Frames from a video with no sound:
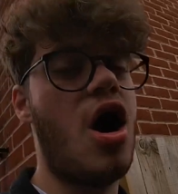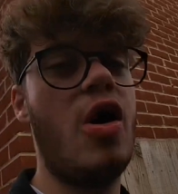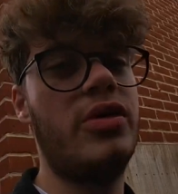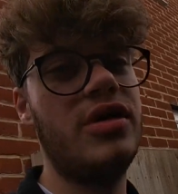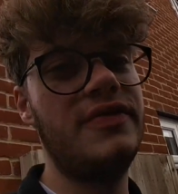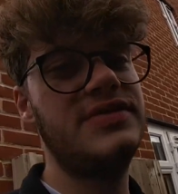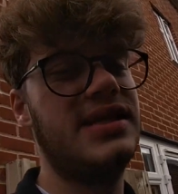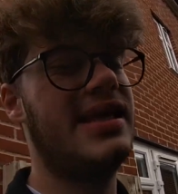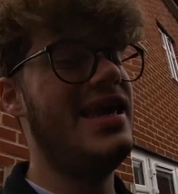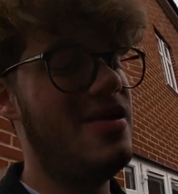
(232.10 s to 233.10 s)
I would love to
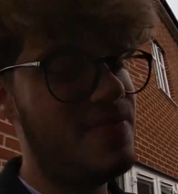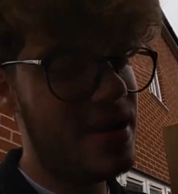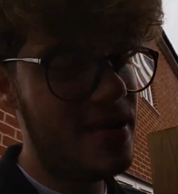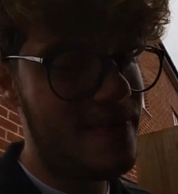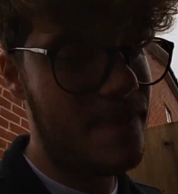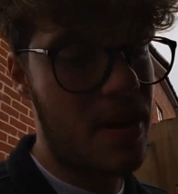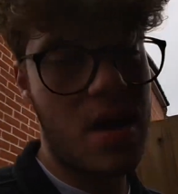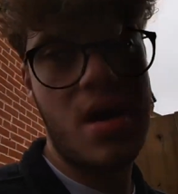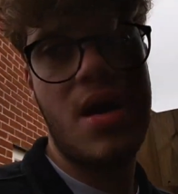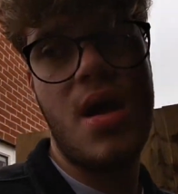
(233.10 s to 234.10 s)
keep it,
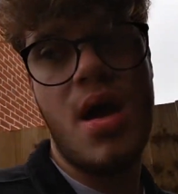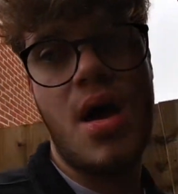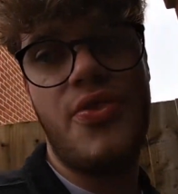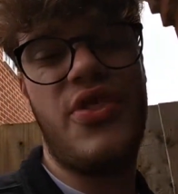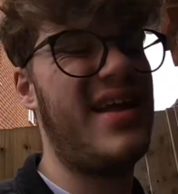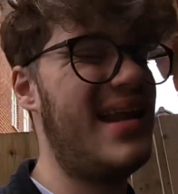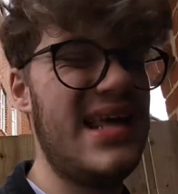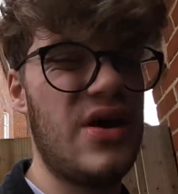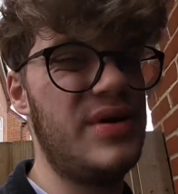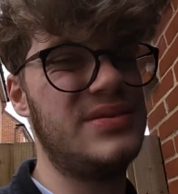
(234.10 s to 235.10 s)
but the
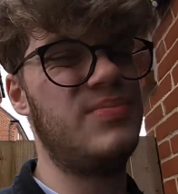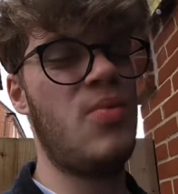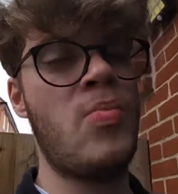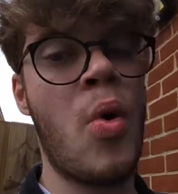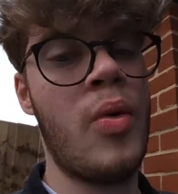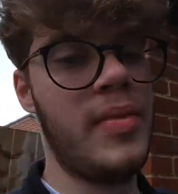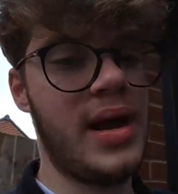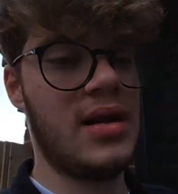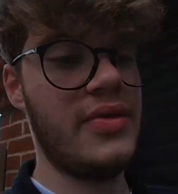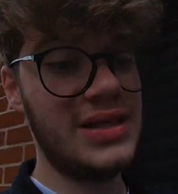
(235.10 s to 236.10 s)
Clio is more
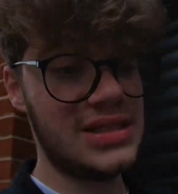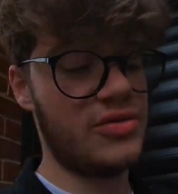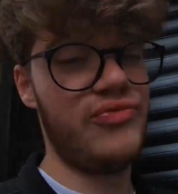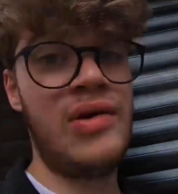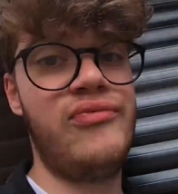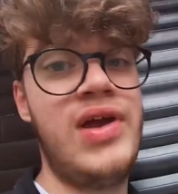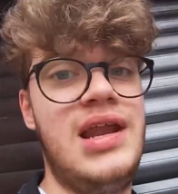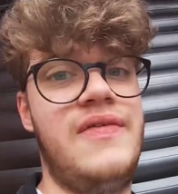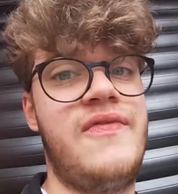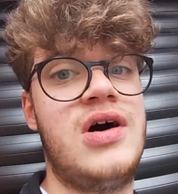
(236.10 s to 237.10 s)
me. Like, this is a
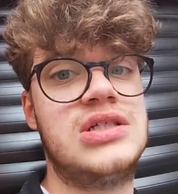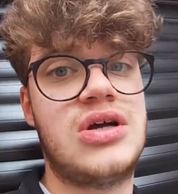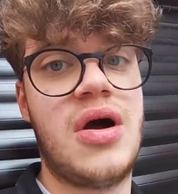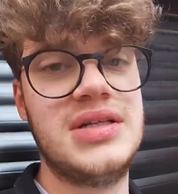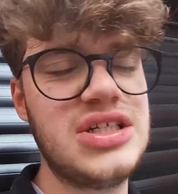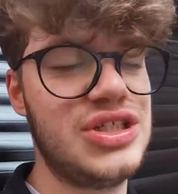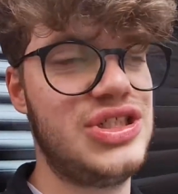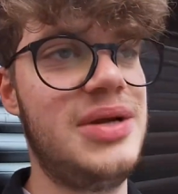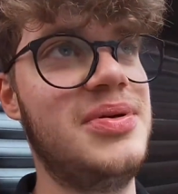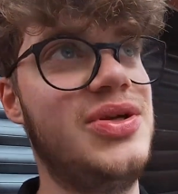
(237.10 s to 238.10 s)
really fast car. It's actually
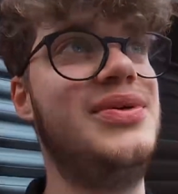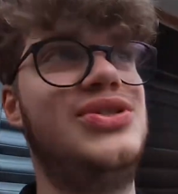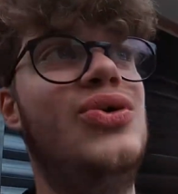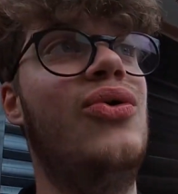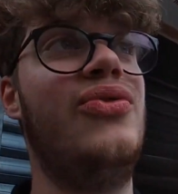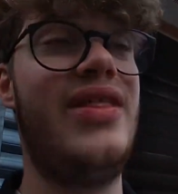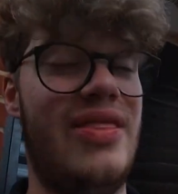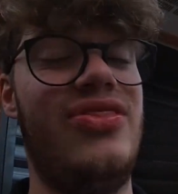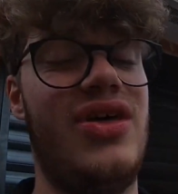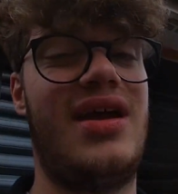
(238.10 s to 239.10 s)
cheaper to insure
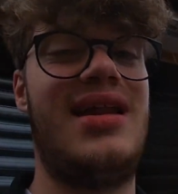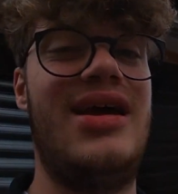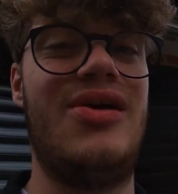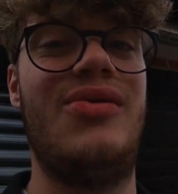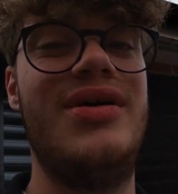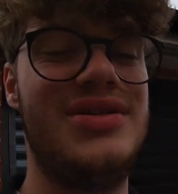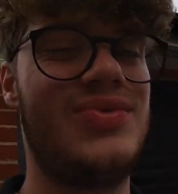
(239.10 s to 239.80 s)
than the Clio as